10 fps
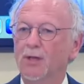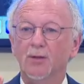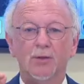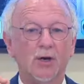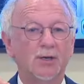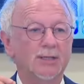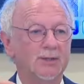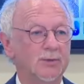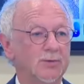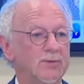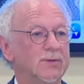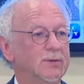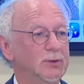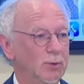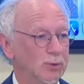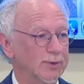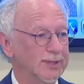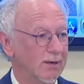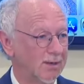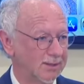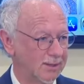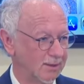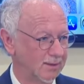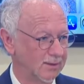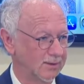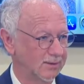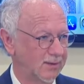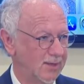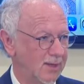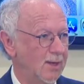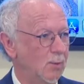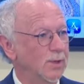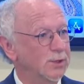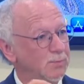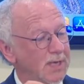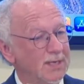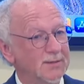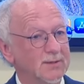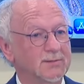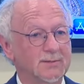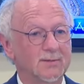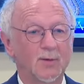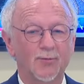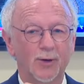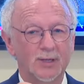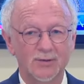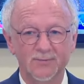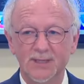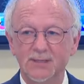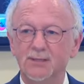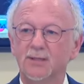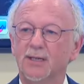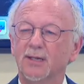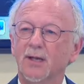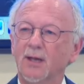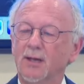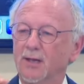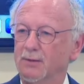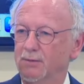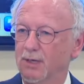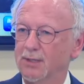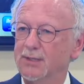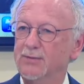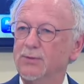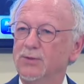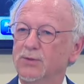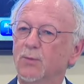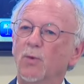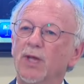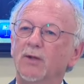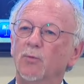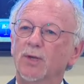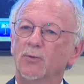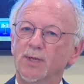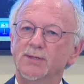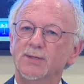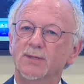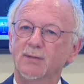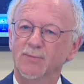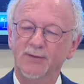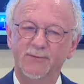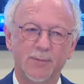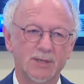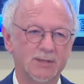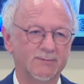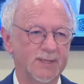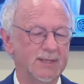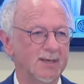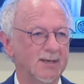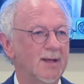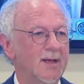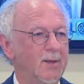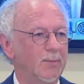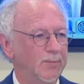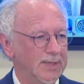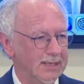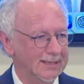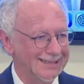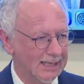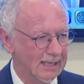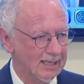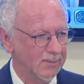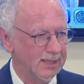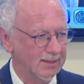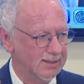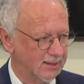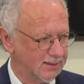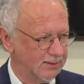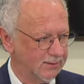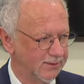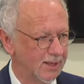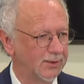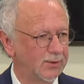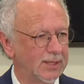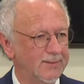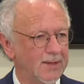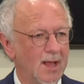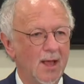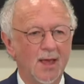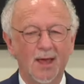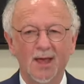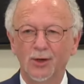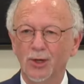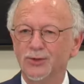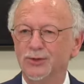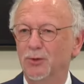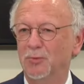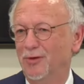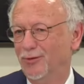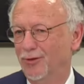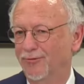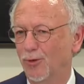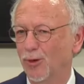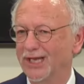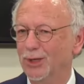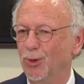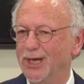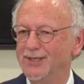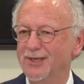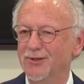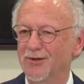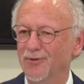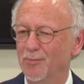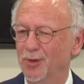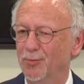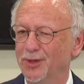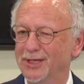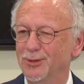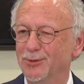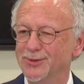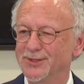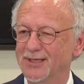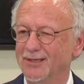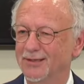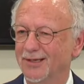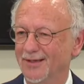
Non-Hindus usually are targeted, which means, very conveniently, non-Hindus will risk in different parts of India being denied being a citizen of the country, and also, therefore, erasing them from the political scene.